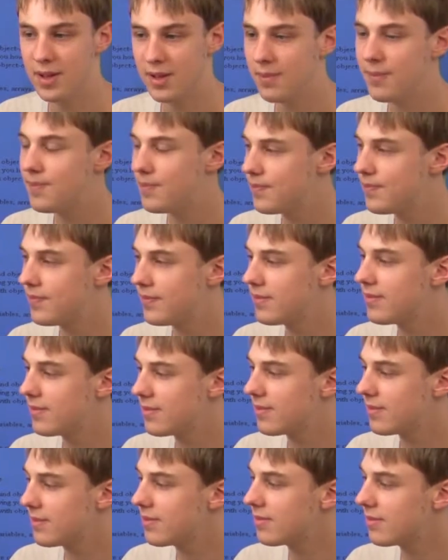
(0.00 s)

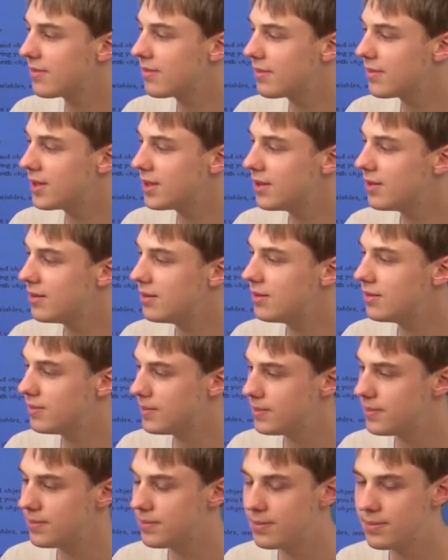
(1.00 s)

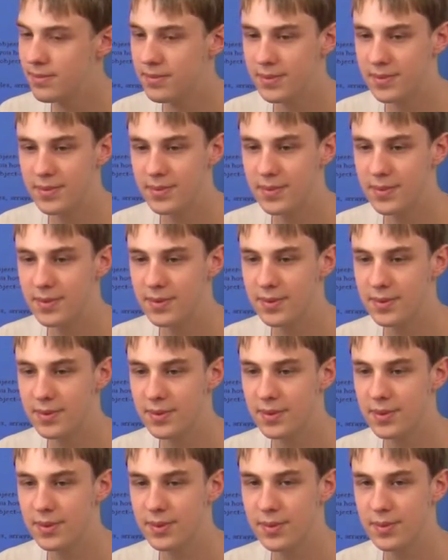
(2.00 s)

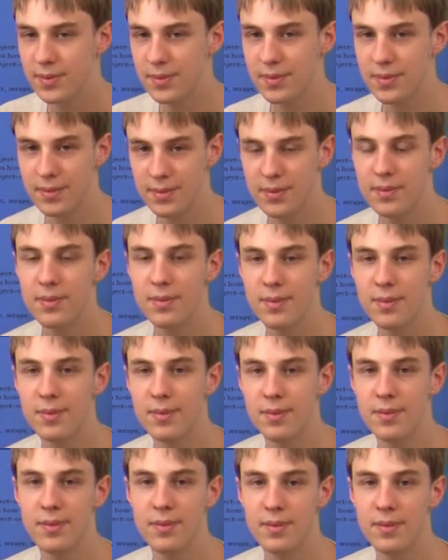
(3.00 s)

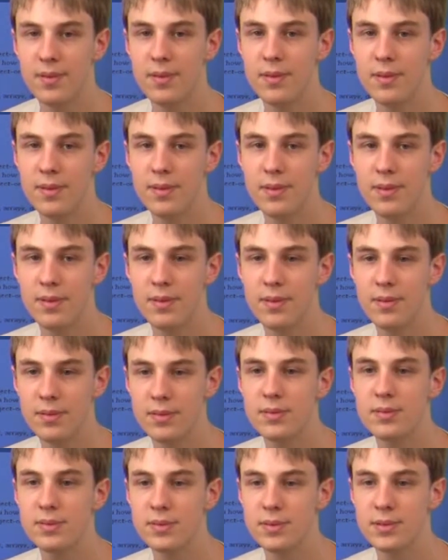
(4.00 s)

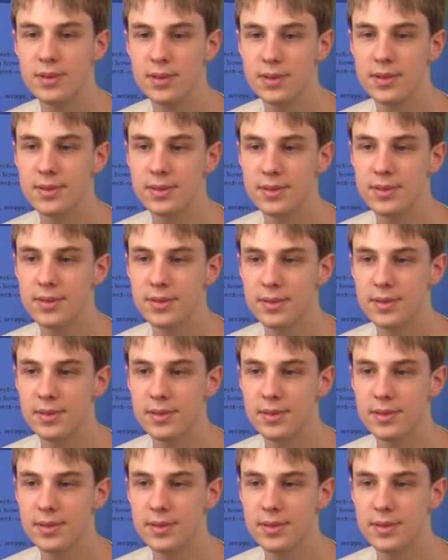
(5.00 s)
(silent)